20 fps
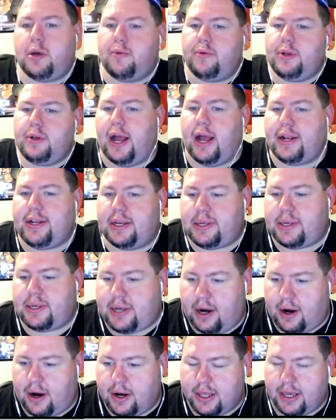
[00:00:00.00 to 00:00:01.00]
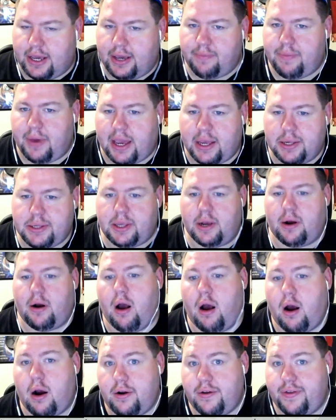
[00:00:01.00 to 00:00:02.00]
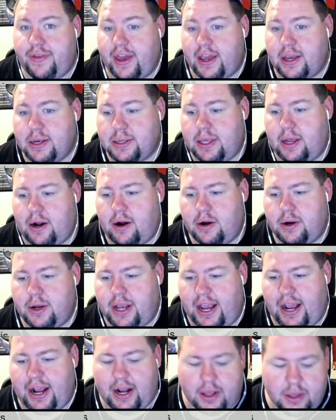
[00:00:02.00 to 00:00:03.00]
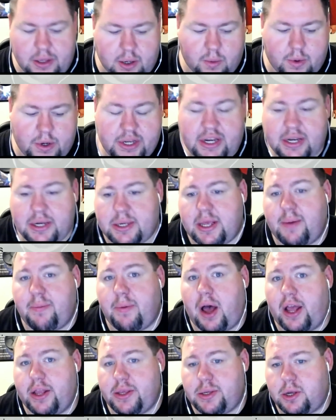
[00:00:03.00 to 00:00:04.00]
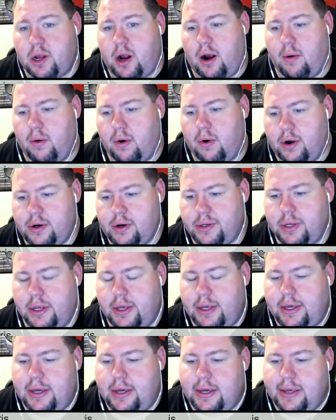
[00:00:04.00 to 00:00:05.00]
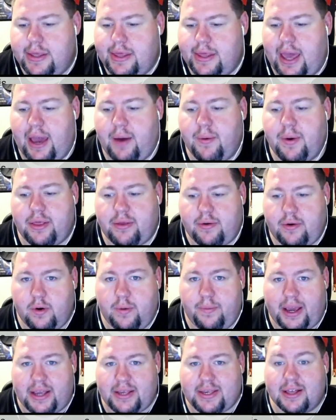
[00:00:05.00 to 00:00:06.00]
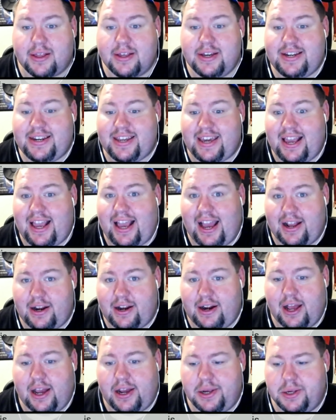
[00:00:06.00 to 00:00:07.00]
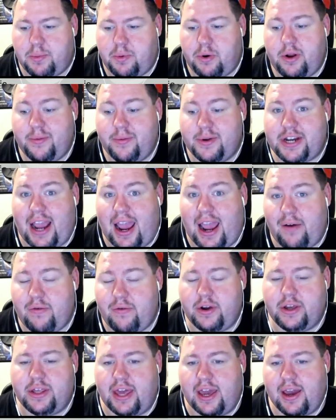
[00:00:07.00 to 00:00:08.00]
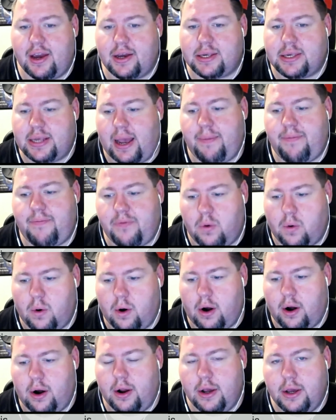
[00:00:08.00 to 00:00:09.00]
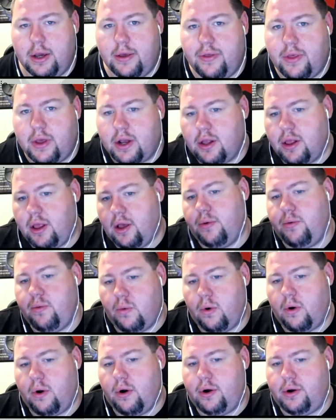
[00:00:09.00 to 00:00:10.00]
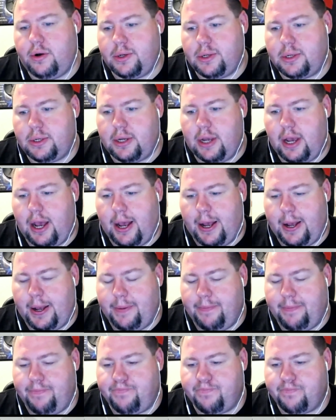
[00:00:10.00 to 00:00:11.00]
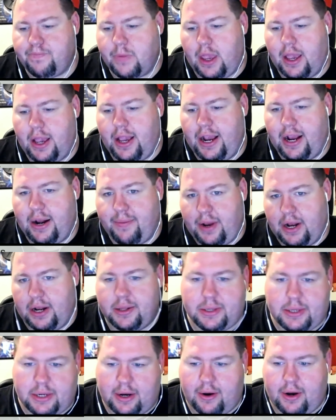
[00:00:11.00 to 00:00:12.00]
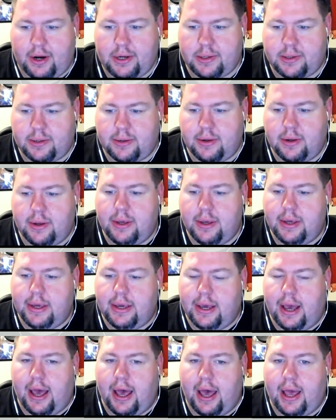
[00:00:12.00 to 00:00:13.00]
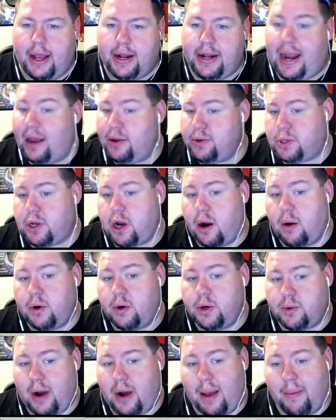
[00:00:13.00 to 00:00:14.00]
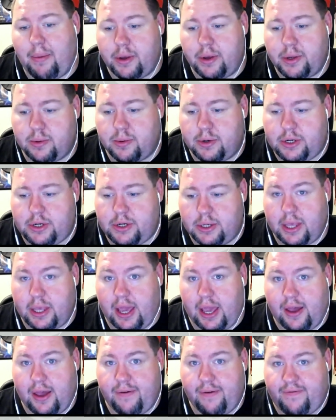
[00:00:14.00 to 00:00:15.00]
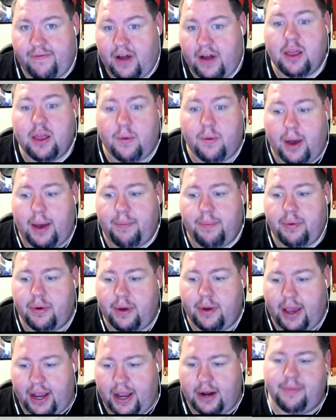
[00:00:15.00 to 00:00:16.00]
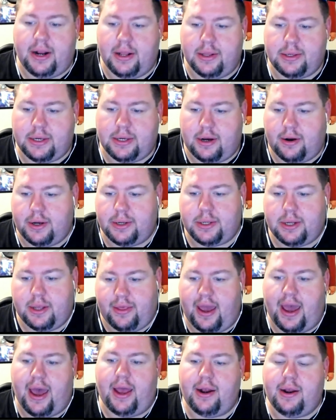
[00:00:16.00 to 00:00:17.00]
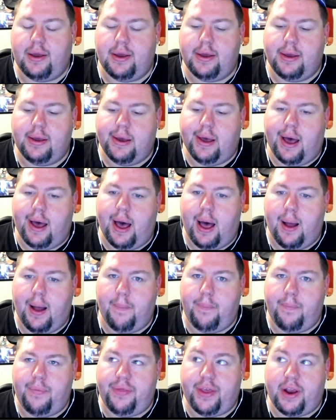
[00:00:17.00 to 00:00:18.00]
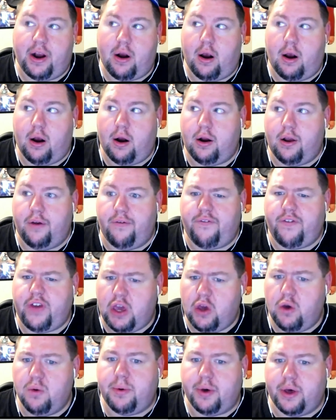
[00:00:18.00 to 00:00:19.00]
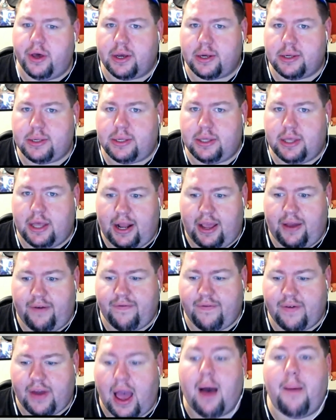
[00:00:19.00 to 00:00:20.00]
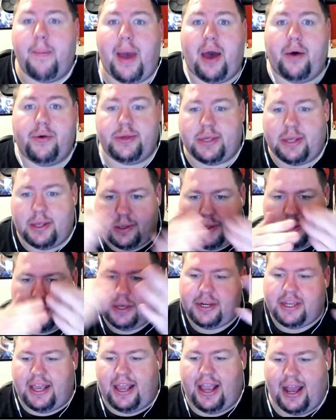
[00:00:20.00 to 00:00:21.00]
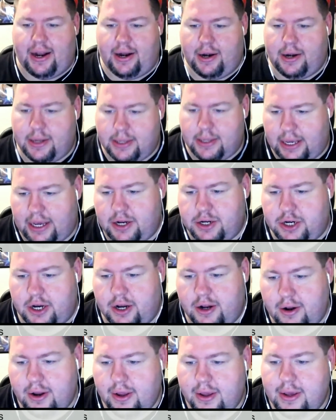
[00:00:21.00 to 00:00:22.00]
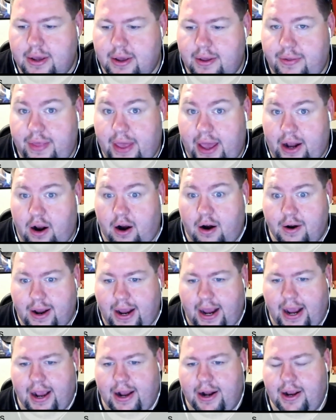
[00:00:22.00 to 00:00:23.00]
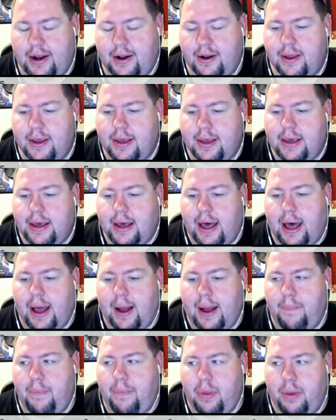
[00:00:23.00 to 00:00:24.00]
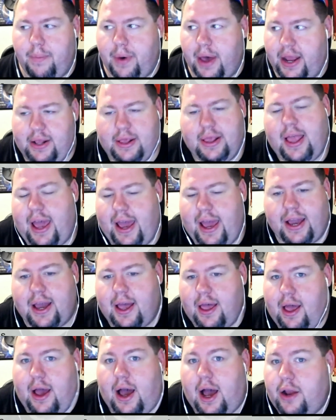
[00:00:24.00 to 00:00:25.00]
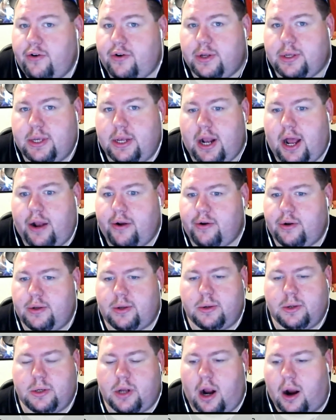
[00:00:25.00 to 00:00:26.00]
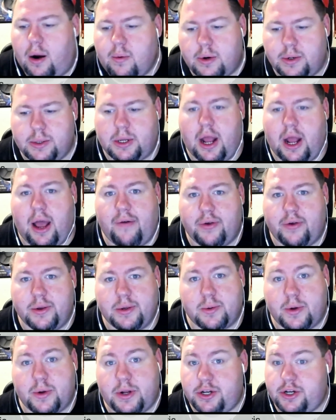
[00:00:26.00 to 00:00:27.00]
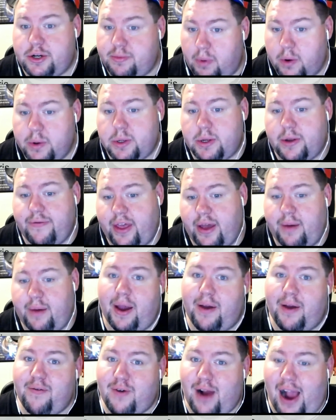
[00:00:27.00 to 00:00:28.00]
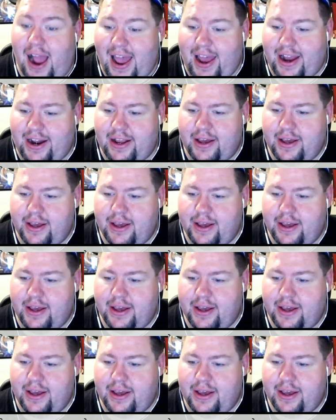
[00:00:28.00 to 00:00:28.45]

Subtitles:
not necessarily, because there are things that are canon. So when Disney bought Star Wars, they went through and basically decanonized pretty much everything except for the Clone Wars animated series. Now Star Wars Rebels, which is like a follow-up animated series to that. There are a few books that have come out since the decanonization that are canon. But like hundreds and hundreds of Star Wars novels, which most of them I've read,